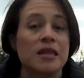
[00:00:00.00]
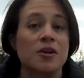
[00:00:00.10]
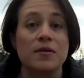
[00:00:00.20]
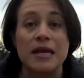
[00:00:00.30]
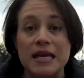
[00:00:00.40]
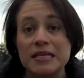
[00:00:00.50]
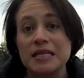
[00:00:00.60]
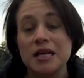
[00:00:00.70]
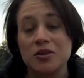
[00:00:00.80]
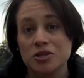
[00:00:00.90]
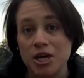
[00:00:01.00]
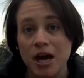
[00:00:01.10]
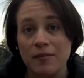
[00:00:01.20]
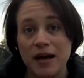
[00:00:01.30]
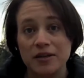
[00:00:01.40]
There is another
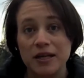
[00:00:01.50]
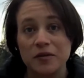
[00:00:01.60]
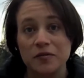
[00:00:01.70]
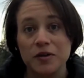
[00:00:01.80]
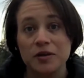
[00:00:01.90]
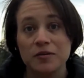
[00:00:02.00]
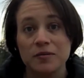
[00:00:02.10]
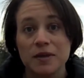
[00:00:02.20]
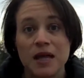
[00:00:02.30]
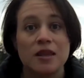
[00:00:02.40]
job out there for you.